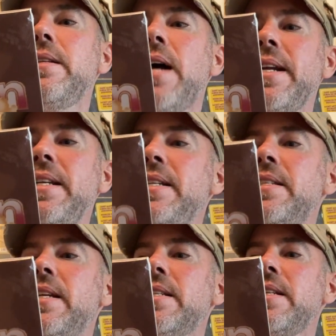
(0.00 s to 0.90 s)

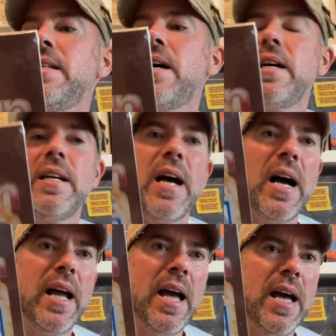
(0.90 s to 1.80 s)
1969,
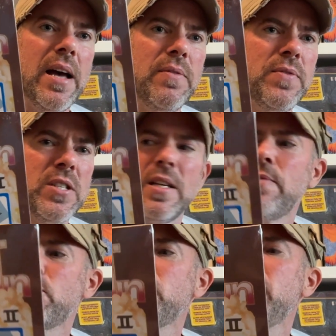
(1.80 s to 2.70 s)
I have
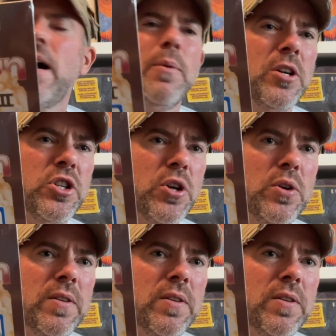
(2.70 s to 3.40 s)
several, I'm going to show you the